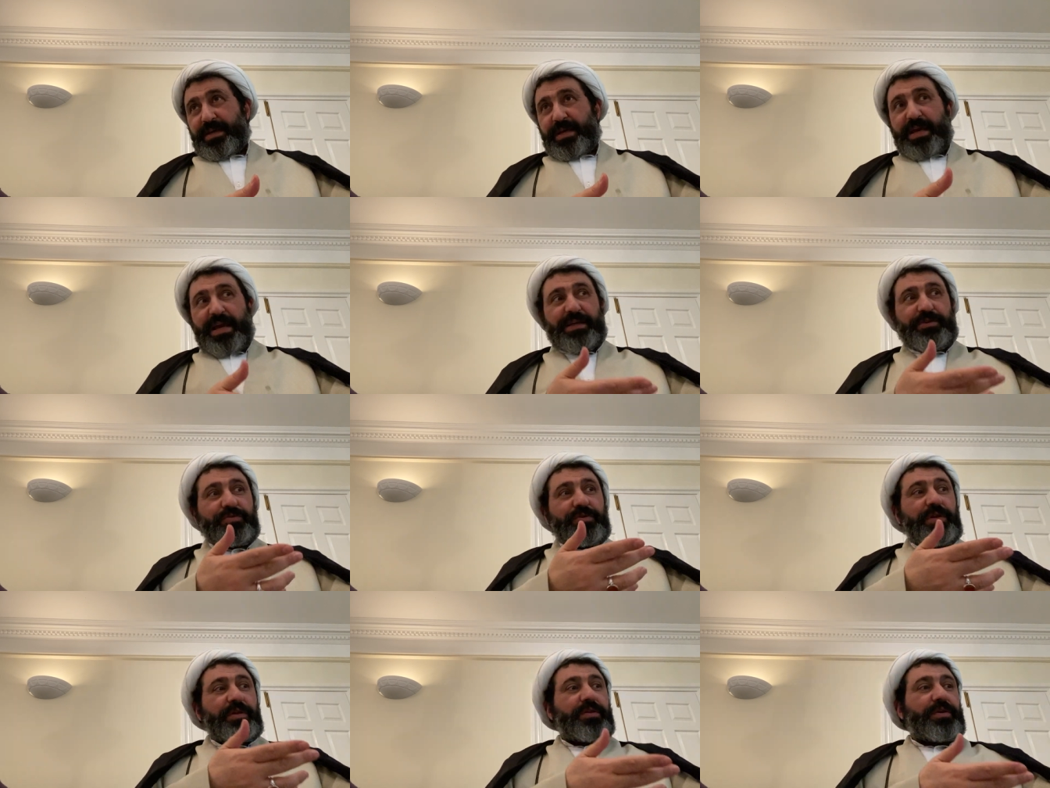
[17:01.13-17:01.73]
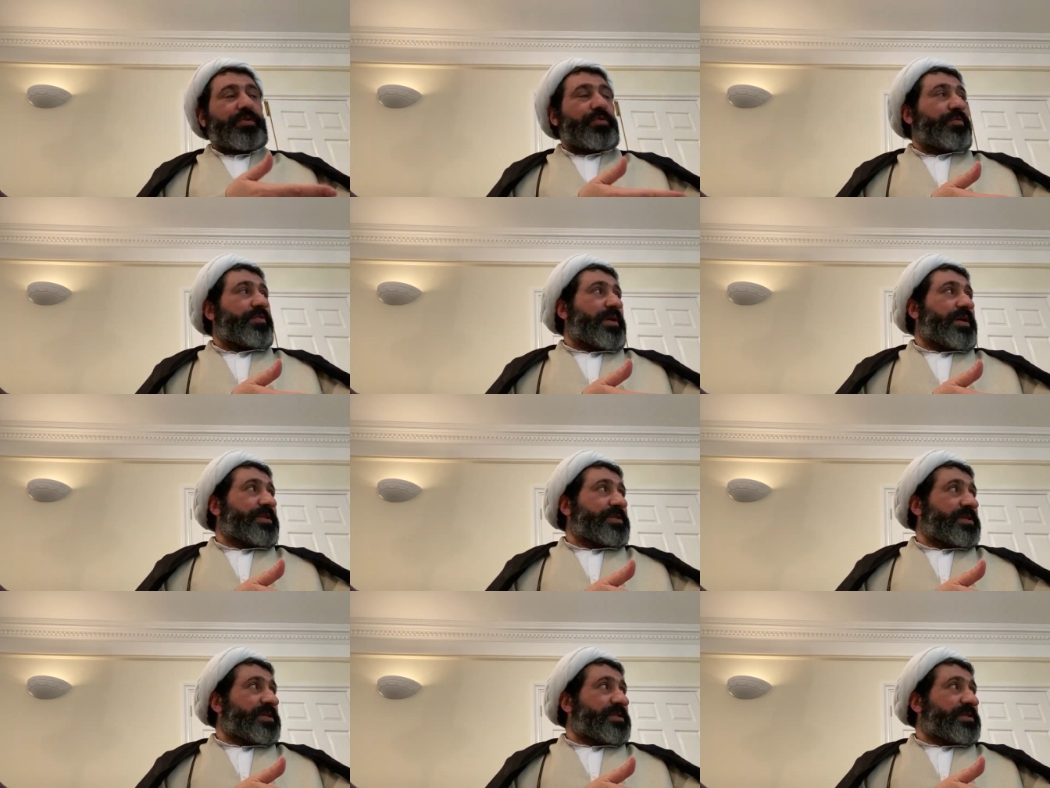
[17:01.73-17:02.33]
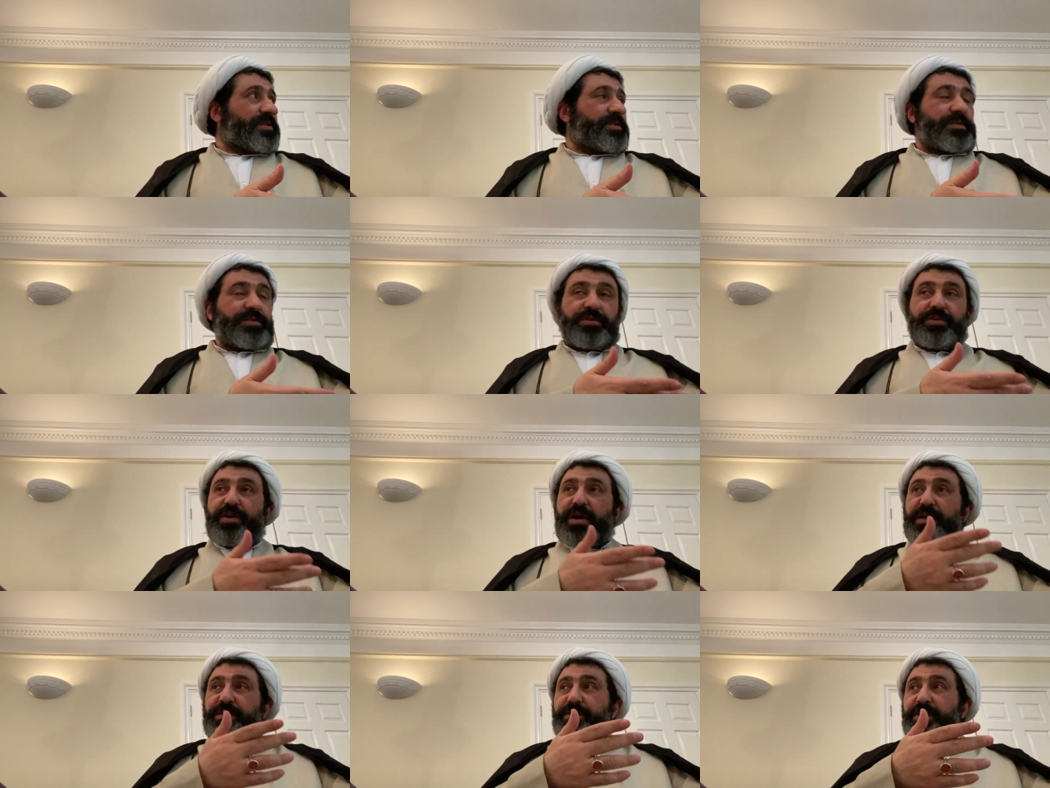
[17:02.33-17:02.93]
Actually, the Quran says
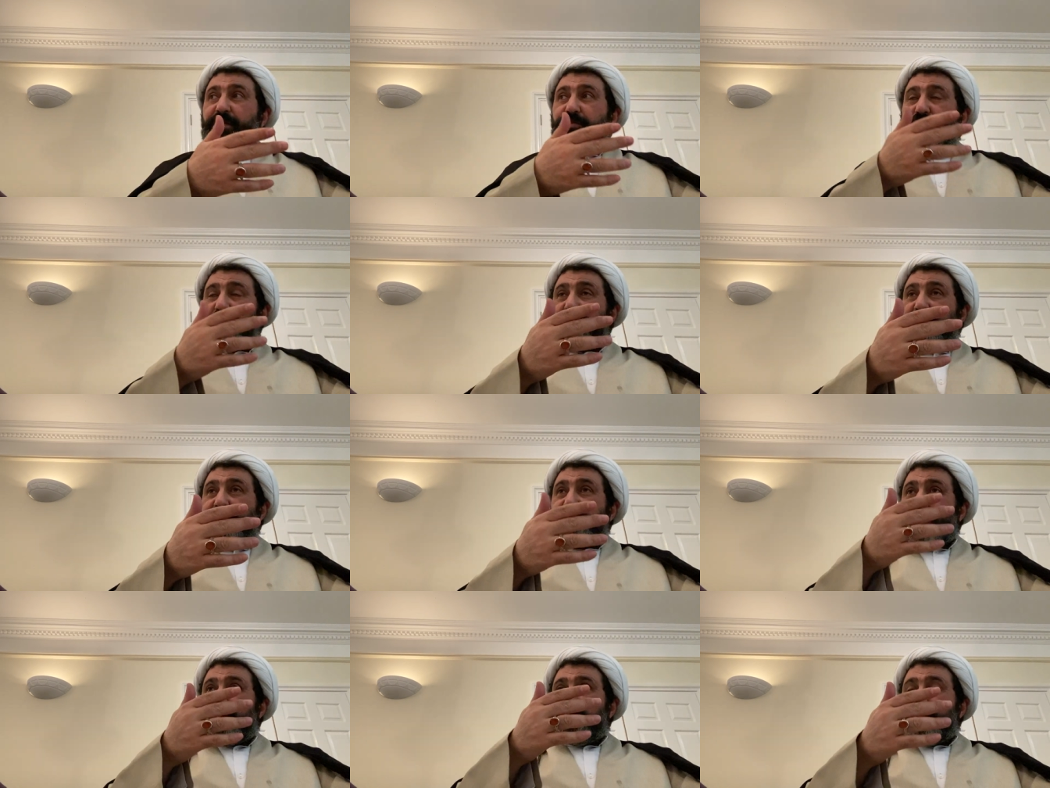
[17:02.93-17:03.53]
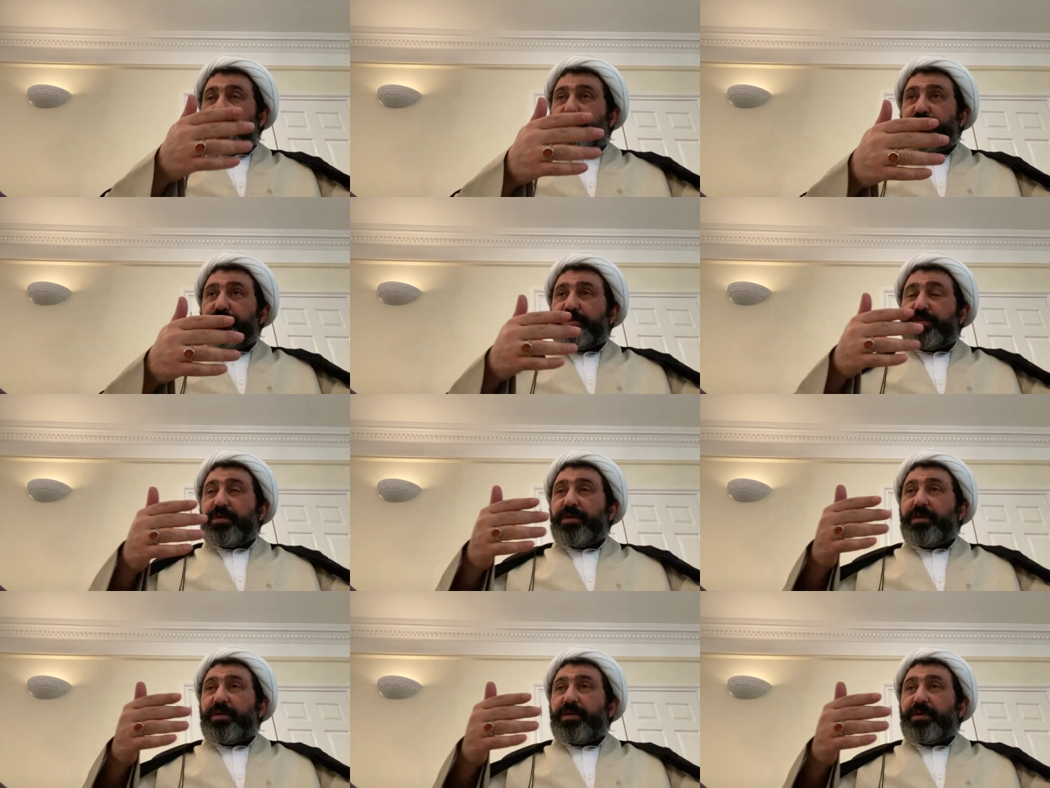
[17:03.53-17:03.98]
God not only supports